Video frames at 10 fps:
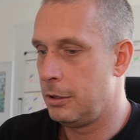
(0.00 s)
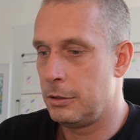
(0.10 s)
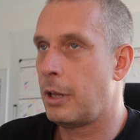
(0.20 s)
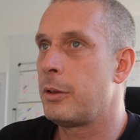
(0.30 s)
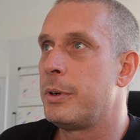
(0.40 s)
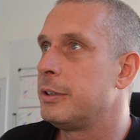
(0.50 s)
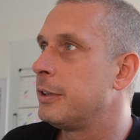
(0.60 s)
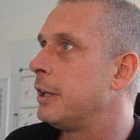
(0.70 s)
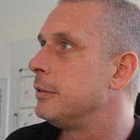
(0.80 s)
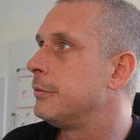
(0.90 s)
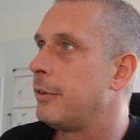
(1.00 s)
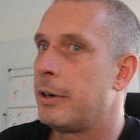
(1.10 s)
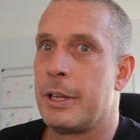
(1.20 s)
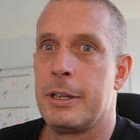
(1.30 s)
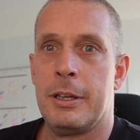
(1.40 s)
Another week done.
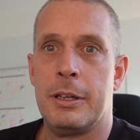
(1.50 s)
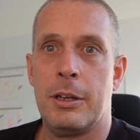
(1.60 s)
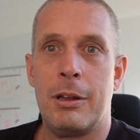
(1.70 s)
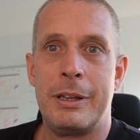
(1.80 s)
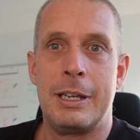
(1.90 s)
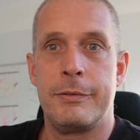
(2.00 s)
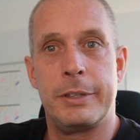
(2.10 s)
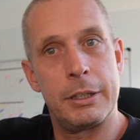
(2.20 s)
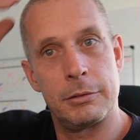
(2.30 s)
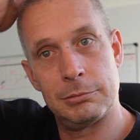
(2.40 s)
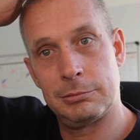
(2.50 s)
Friday early evening.